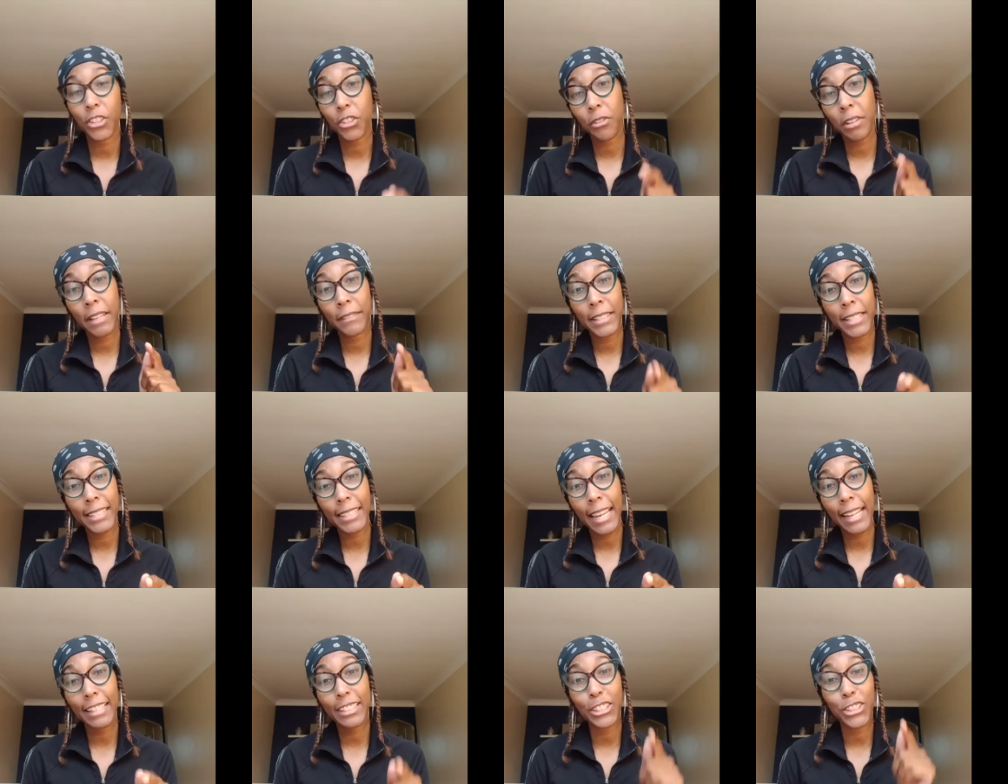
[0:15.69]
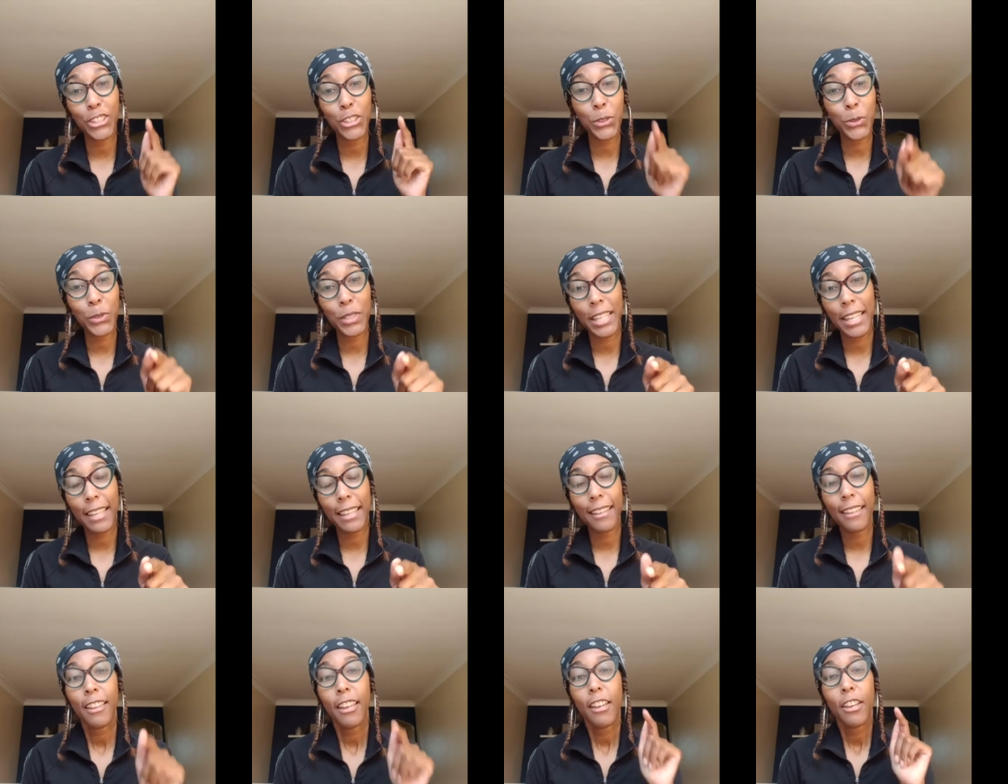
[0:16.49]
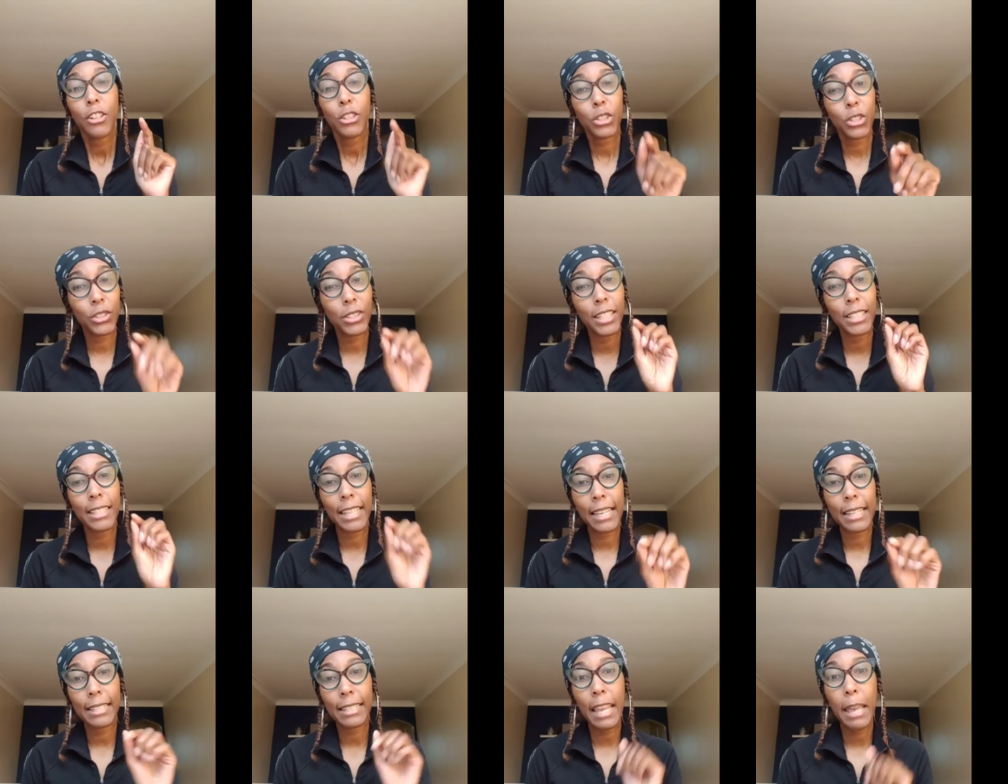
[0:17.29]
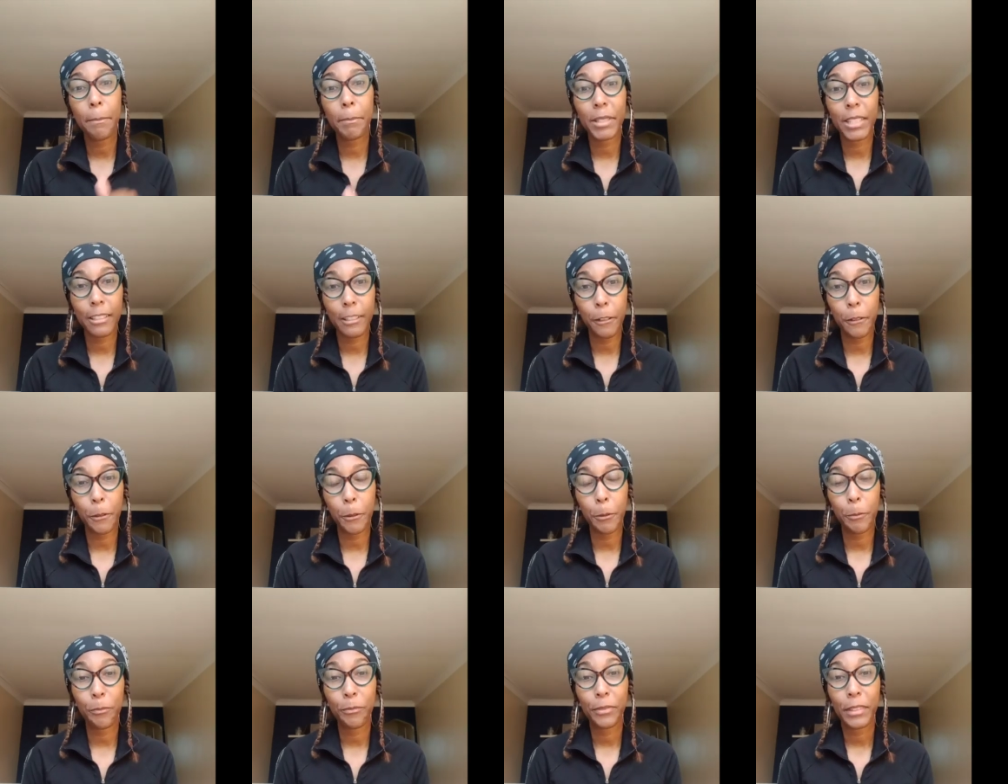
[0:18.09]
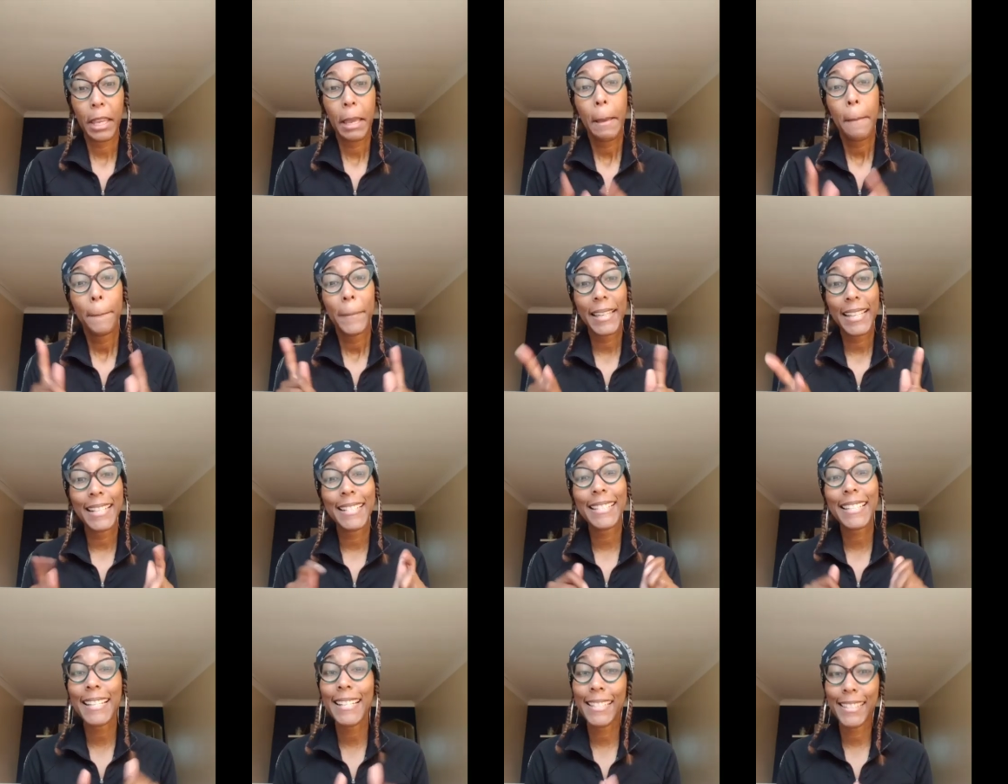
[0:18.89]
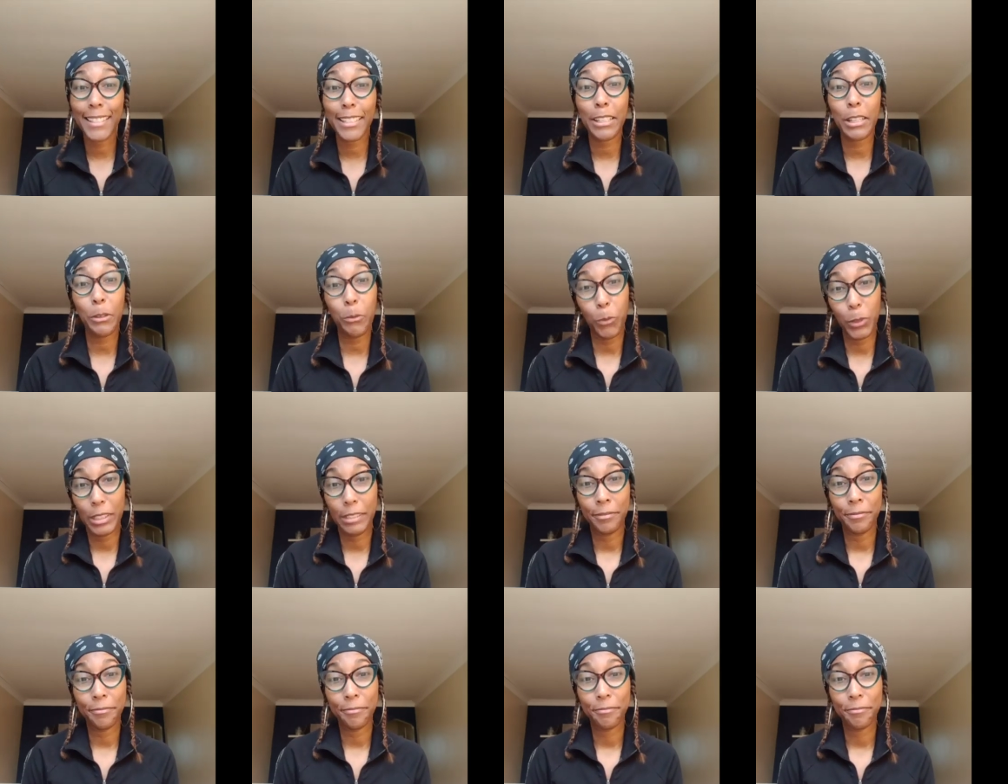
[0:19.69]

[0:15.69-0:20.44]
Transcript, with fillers: that you have decided to tune in to today's episode because it's a good one.